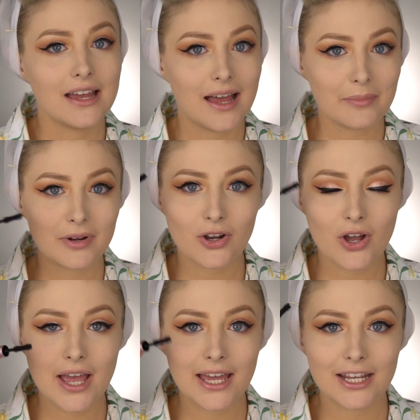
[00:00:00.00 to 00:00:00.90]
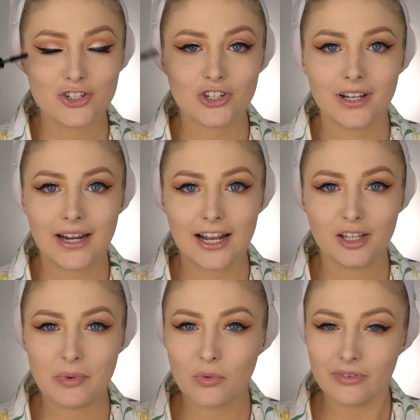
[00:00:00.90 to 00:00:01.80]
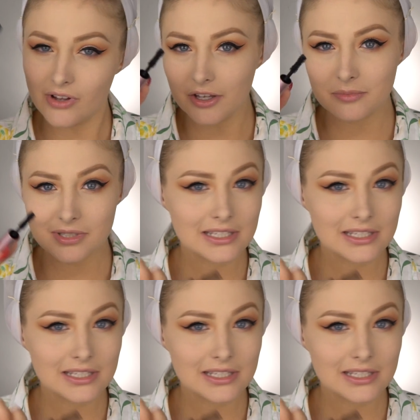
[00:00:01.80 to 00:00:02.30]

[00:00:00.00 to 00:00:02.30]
I'm go ahead and try and add a little bit more volume to